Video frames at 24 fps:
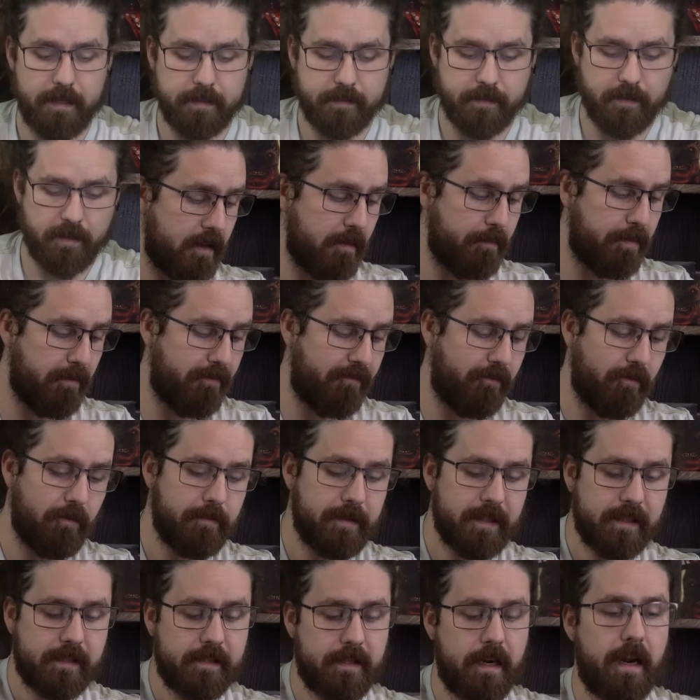it's going to
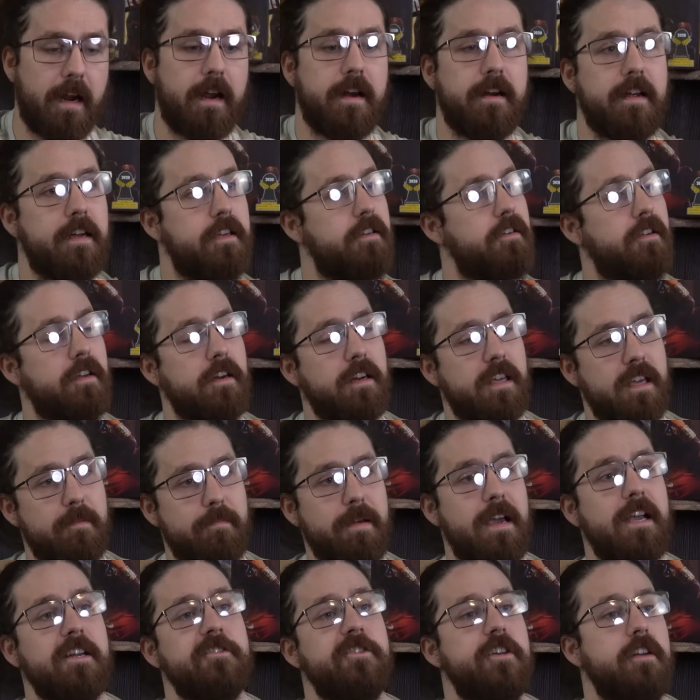perform Disdain, and you're going to
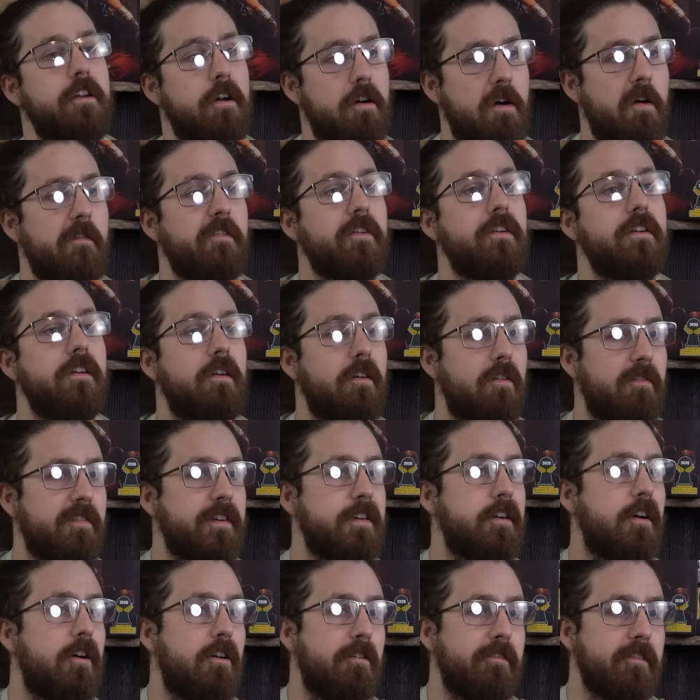keep aging over and over
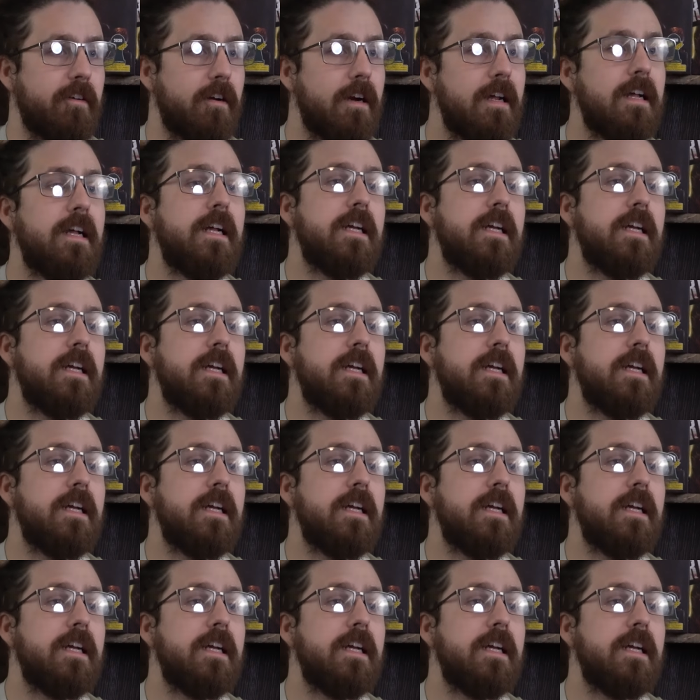and over.